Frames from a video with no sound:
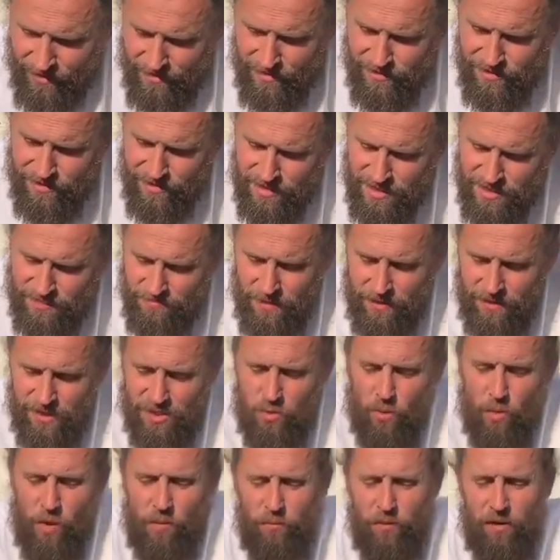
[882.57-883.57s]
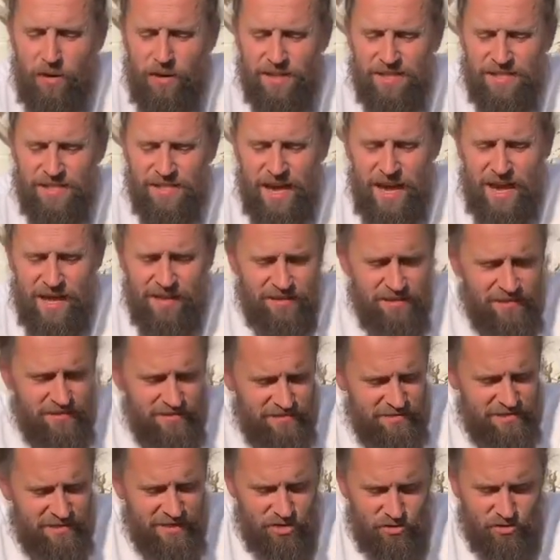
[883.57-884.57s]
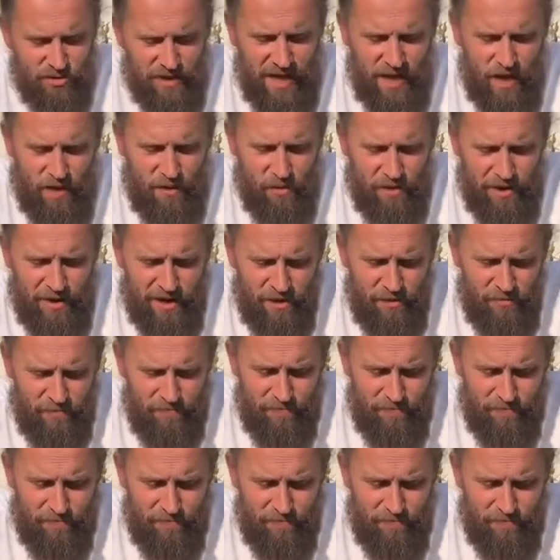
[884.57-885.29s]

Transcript: cement to 1 part sand. Let's try that one out.